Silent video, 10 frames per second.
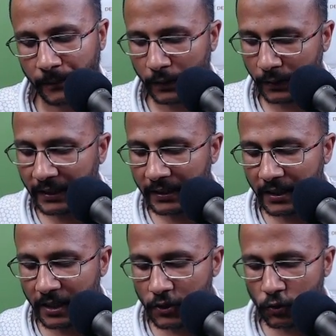Okay,
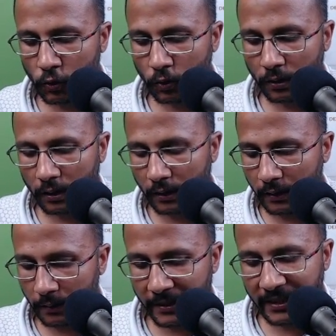so
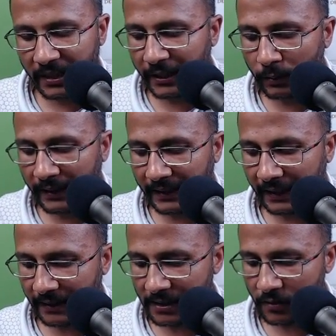printing a new line
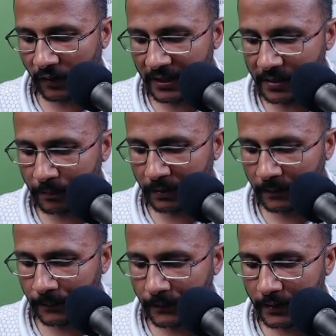character is very simple.
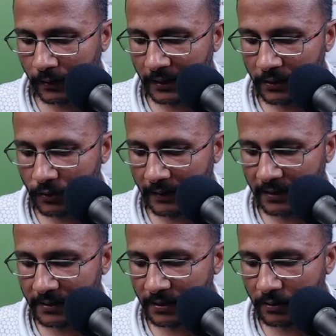Okay, so I
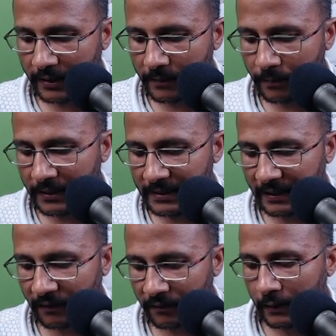can just write
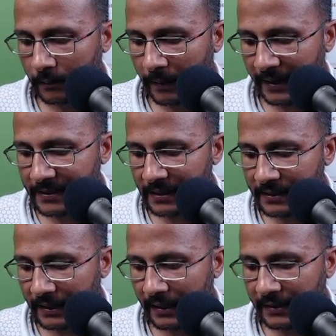printf
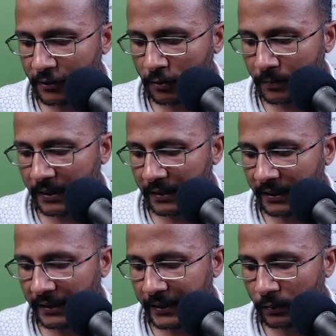\n. This will print
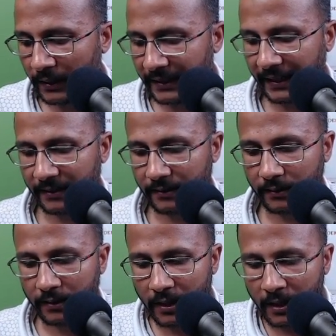the new line character.
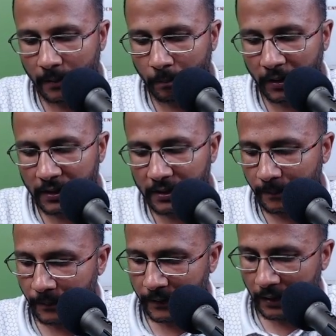But
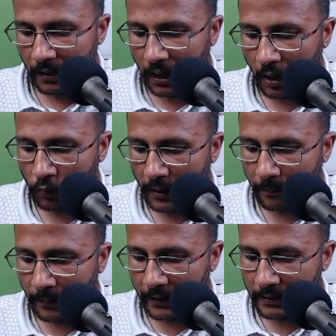how do I
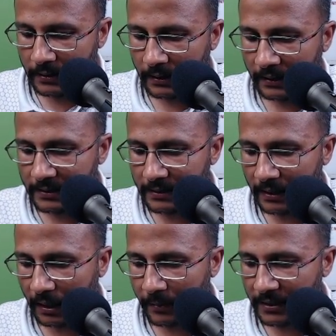print
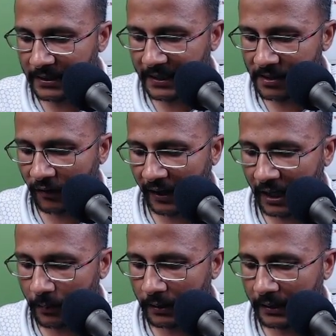star? Because that is
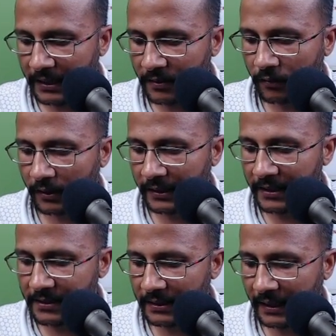variable, right? For
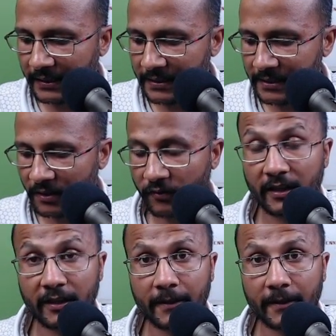each line it's different.